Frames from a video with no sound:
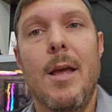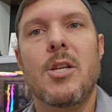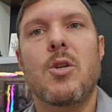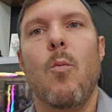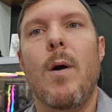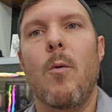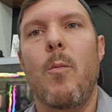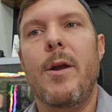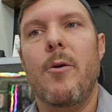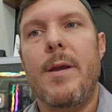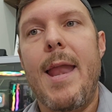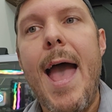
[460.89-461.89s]
to where we
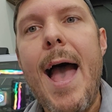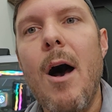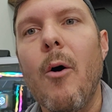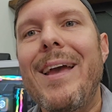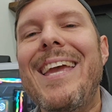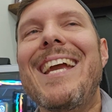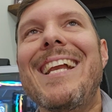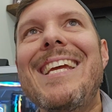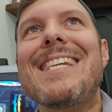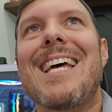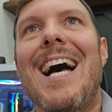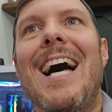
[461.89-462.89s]
are now,
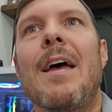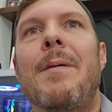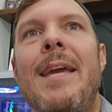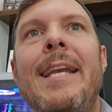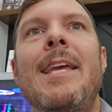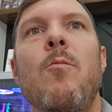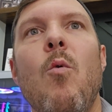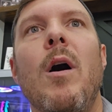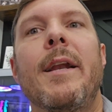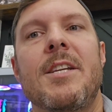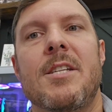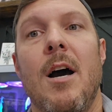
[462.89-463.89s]
anytime
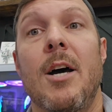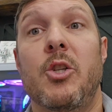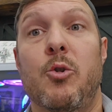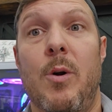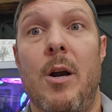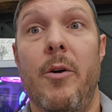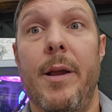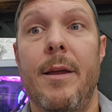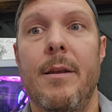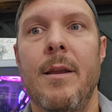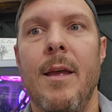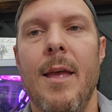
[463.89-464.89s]
anyone is
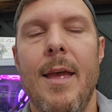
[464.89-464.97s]
contrarian